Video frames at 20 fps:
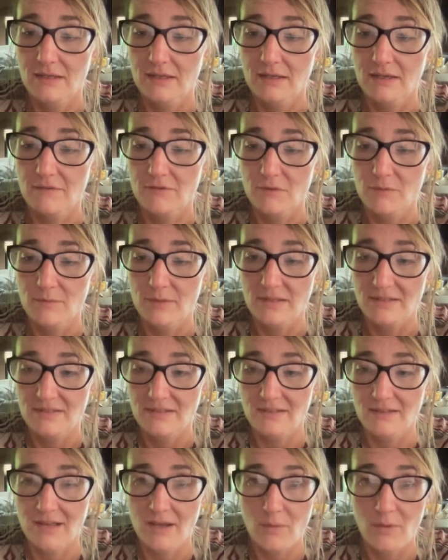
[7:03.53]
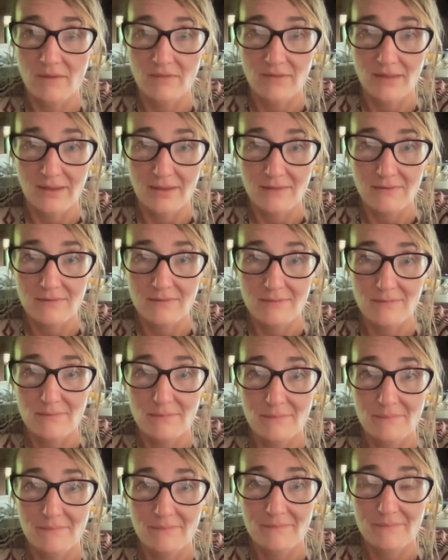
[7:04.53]
If you're mixing light wavelengths,
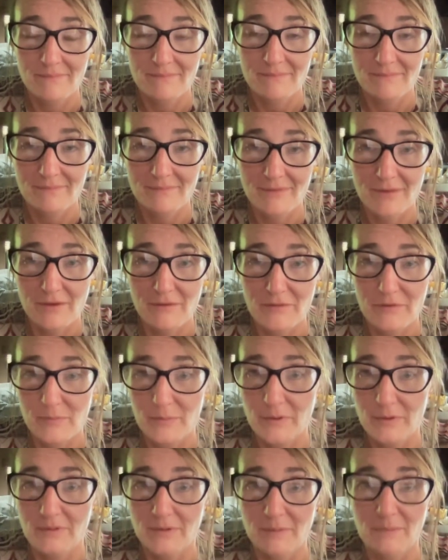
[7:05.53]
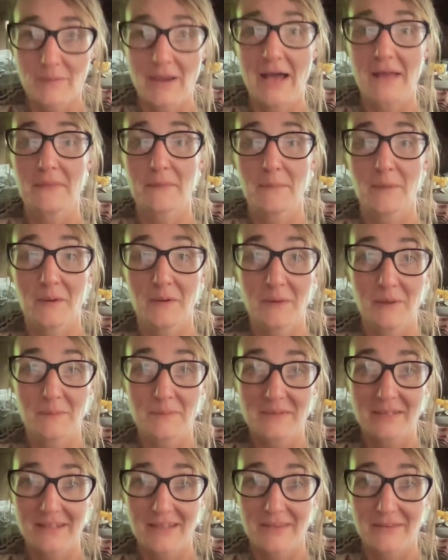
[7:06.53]
if you add them all
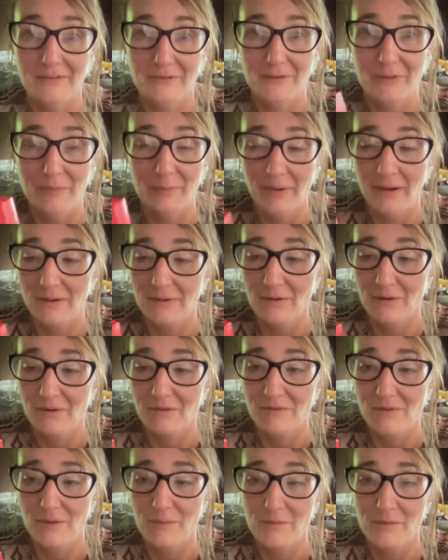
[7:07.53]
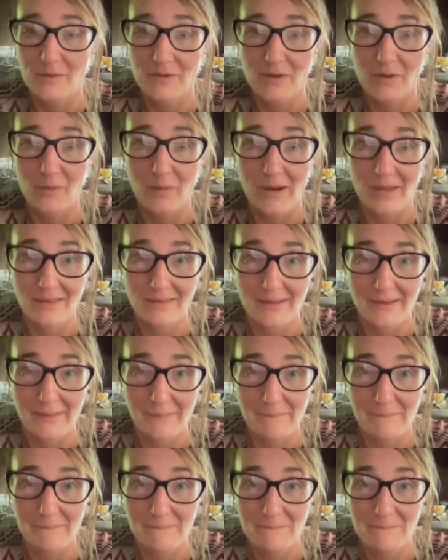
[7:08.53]
up together, combine all of them, you get a white light.